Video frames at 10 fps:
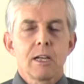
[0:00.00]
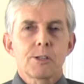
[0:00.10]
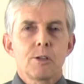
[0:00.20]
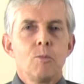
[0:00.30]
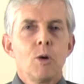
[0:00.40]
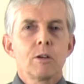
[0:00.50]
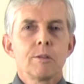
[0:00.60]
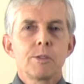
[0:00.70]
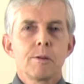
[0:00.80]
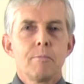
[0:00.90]
Classroom.
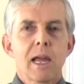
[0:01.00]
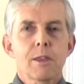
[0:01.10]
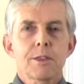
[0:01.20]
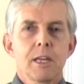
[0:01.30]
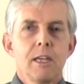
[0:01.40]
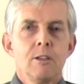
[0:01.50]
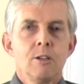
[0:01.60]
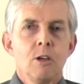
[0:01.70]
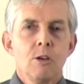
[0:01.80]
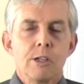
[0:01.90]
Welcome to Math in the
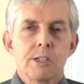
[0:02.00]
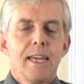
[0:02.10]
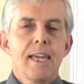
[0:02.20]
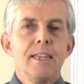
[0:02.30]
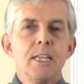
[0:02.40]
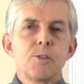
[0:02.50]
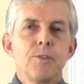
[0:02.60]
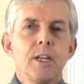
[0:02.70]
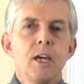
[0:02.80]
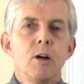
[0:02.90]
News. In this
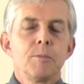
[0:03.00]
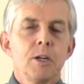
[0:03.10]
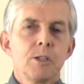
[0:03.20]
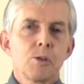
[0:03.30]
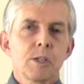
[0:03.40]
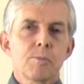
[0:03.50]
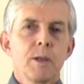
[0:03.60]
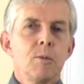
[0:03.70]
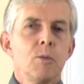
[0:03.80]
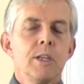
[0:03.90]
video, I'm going to
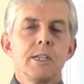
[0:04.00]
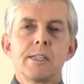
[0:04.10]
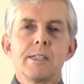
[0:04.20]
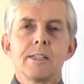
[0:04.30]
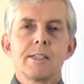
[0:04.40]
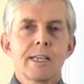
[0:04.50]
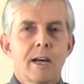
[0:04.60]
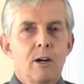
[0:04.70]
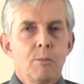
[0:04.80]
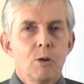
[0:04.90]
explain why this is a
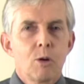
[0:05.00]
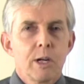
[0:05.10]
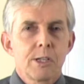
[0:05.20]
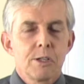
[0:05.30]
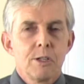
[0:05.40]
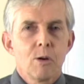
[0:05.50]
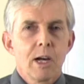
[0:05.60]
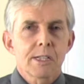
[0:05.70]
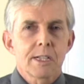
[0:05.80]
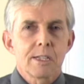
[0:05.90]
terrible question to
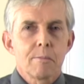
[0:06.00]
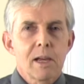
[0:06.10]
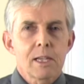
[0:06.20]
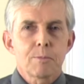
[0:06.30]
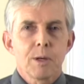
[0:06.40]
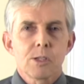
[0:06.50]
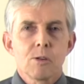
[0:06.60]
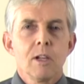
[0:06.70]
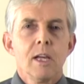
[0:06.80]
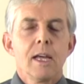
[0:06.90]
ask as a math
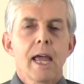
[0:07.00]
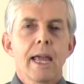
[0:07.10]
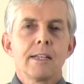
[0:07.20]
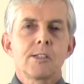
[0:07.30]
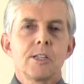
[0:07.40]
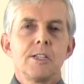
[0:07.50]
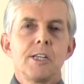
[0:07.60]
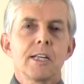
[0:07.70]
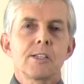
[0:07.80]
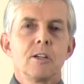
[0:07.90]
puzzle and
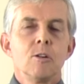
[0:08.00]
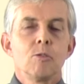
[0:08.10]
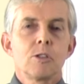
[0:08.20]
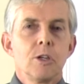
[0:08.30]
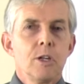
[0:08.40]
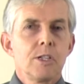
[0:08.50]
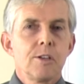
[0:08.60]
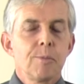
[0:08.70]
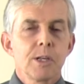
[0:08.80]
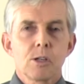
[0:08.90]
suggest an
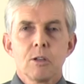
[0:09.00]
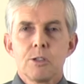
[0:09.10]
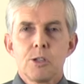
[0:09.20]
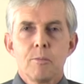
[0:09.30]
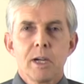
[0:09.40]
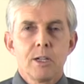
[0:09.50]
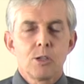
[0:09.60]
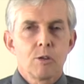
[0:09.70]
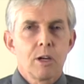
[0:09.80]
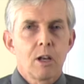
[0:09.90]
alternative puzzle that you may
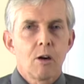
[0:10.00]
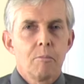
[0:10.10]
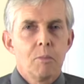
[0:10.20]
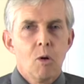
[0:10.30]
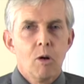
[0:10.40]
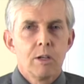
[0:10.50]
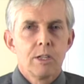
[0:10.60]
enjoy a lot more.